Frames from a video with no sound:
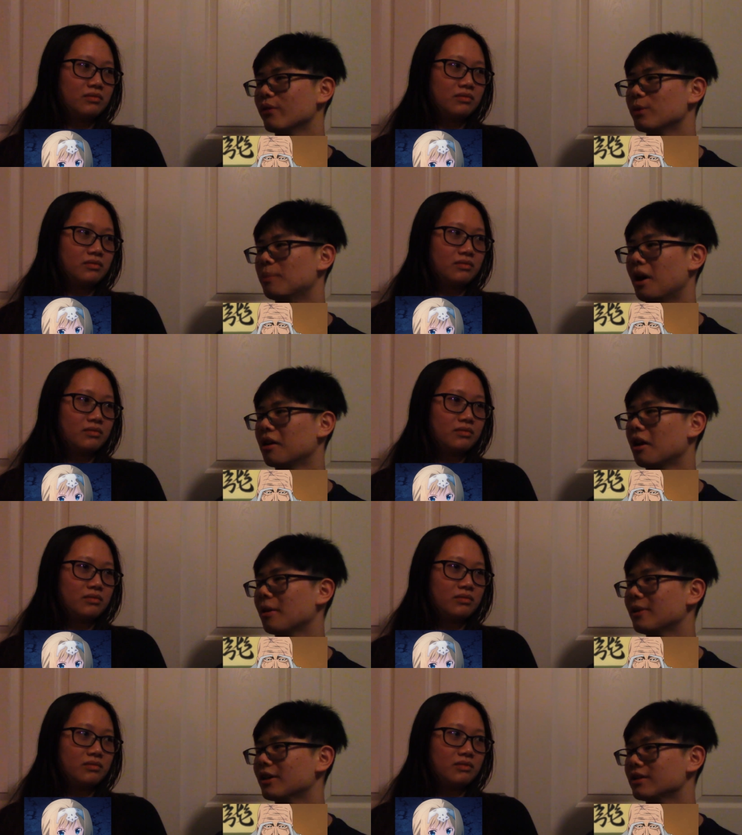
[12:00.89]
Speaker 1: of his
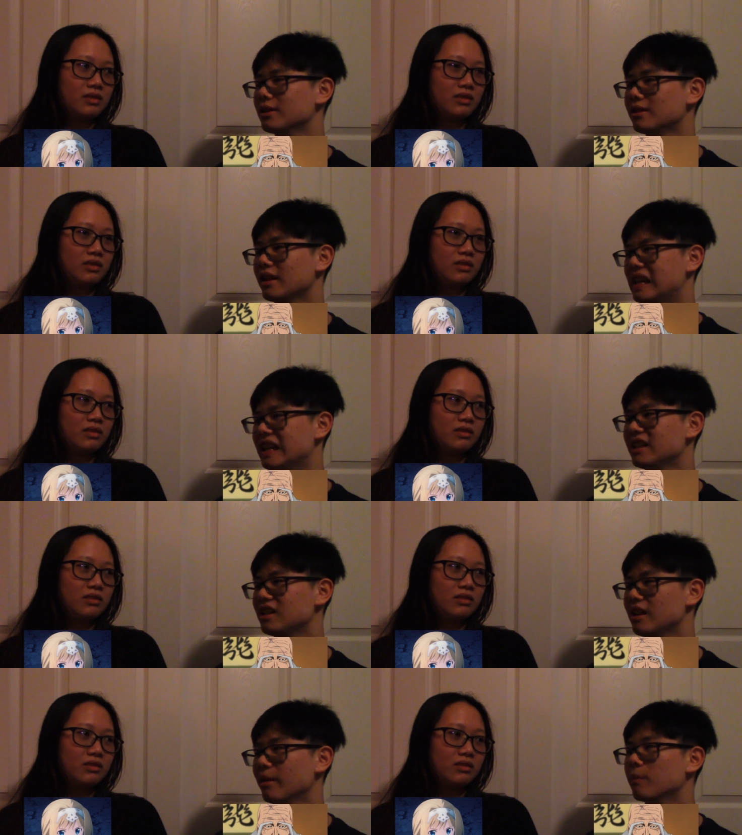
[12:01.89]
bankai because his, the heat
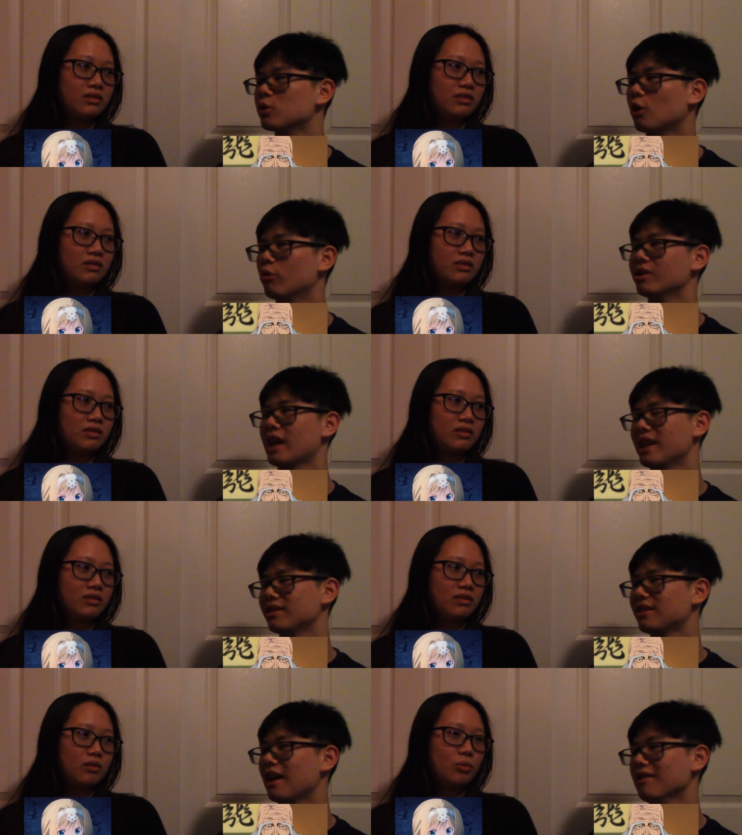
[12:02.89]
so
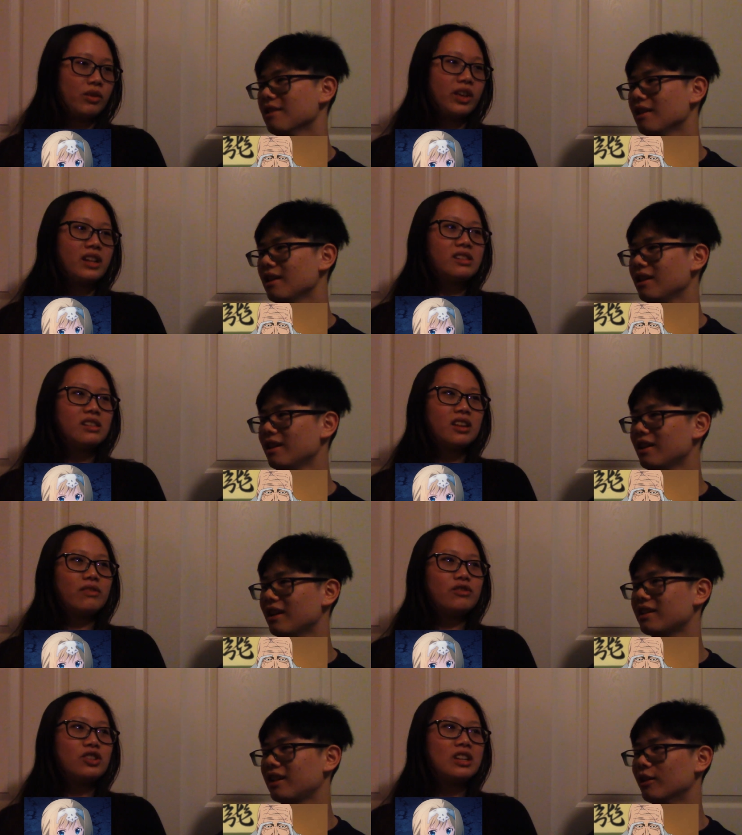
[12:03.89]
intense that well
Speaker 2: that's
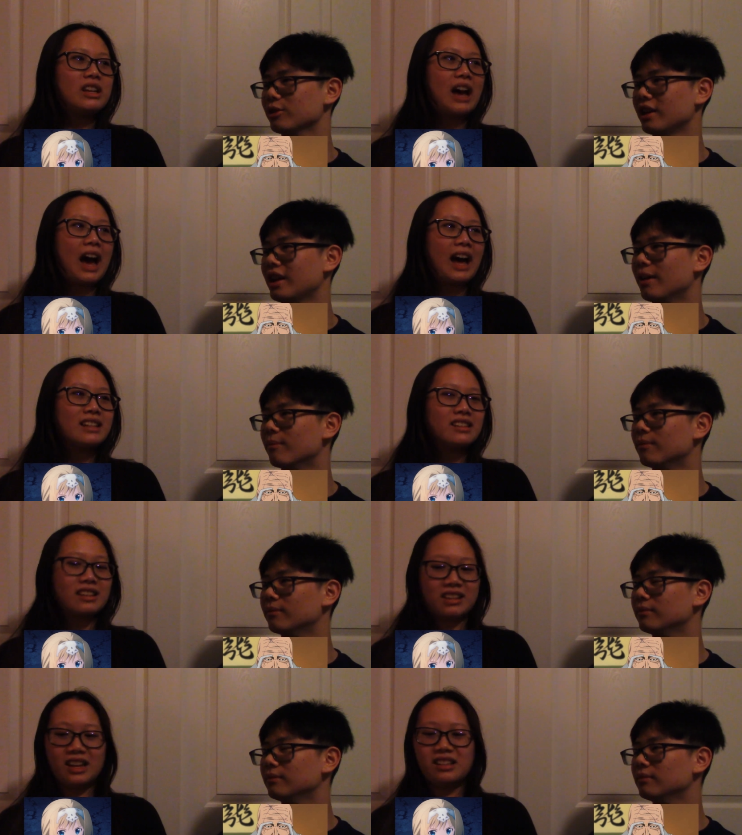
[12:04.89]
if it kills he him. has
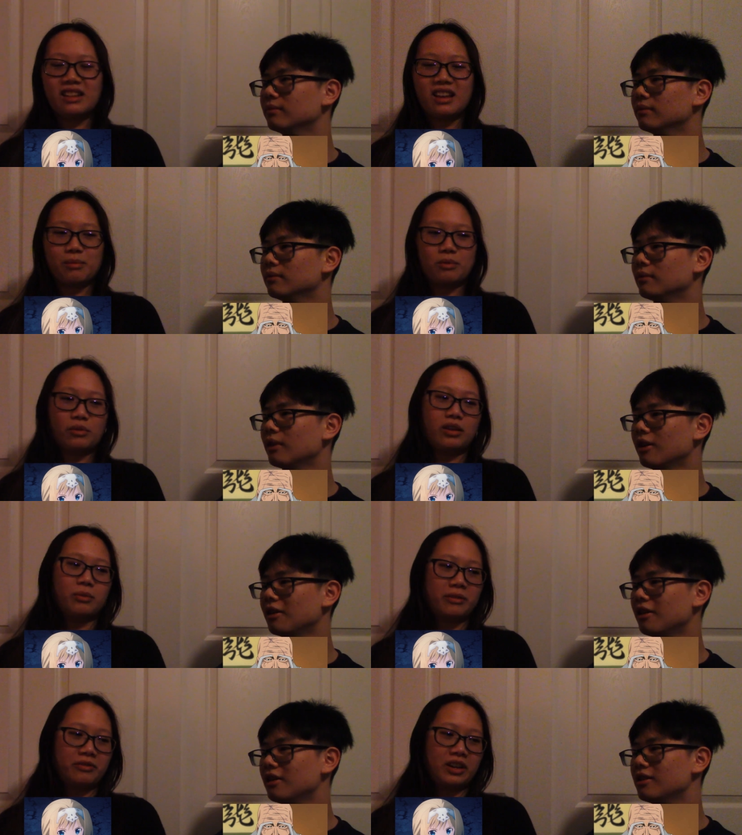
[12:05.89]
to get to that point
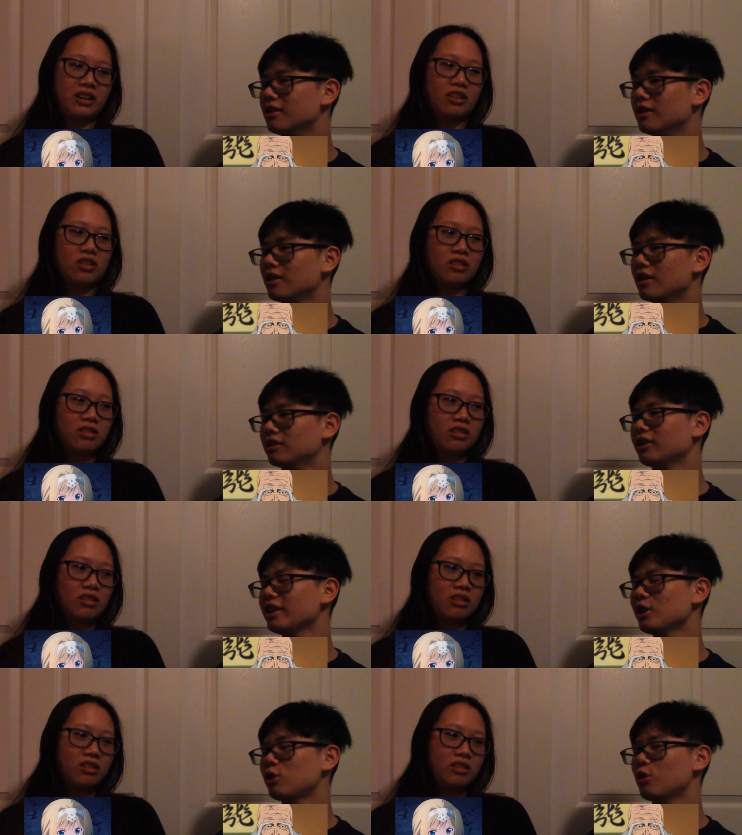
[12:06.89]
when fighting her
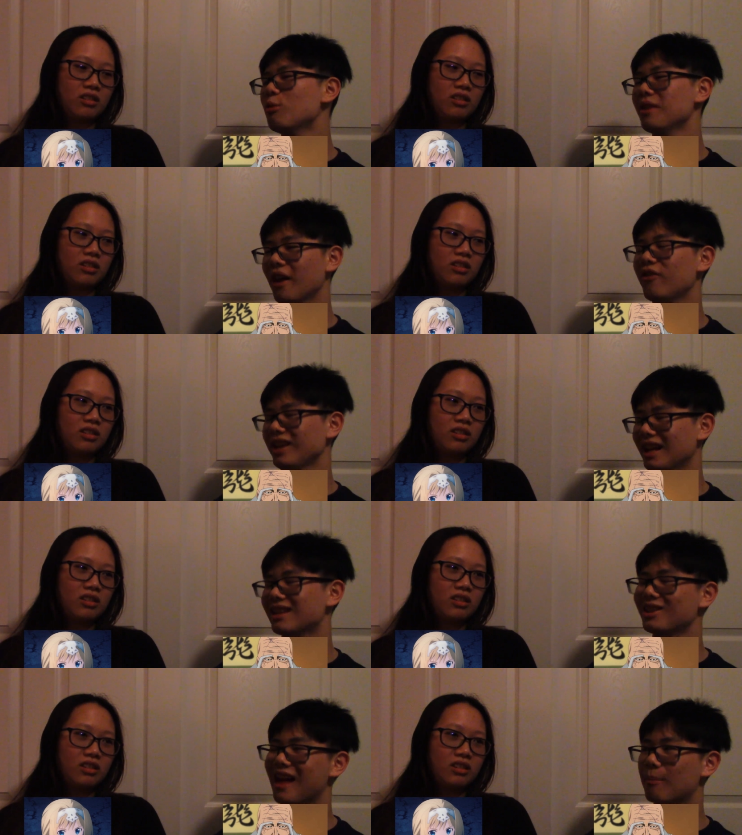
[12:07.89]
let's
Speaker 1: assume if he
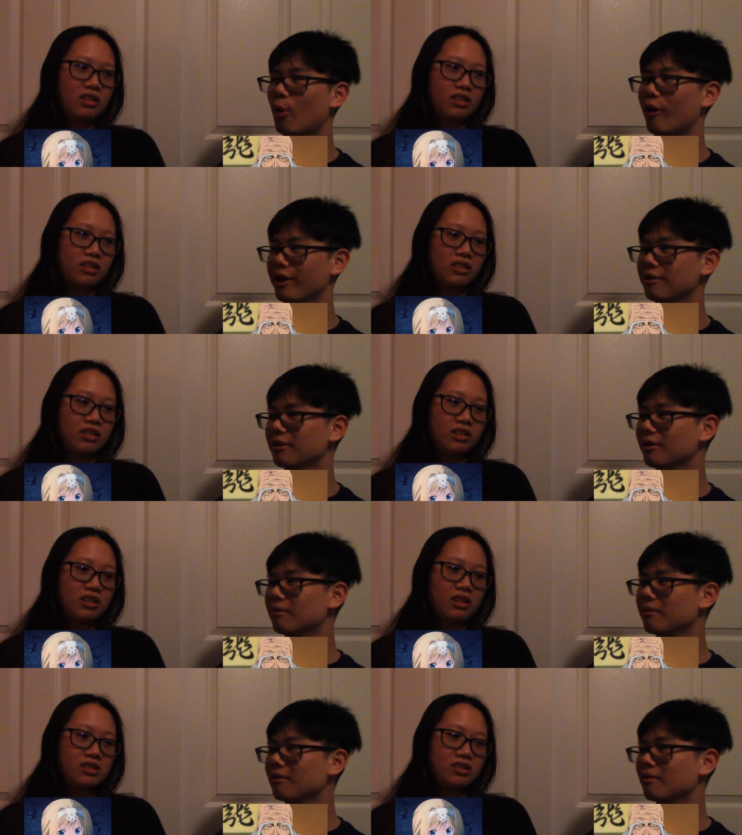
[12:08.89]
gets to that point
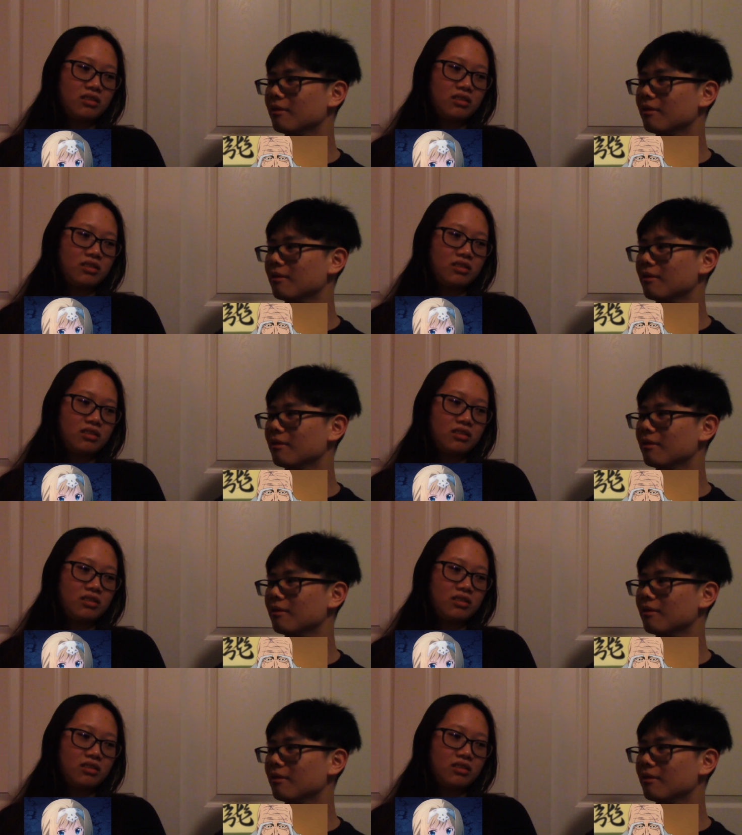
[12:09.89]
Speaker 2: i still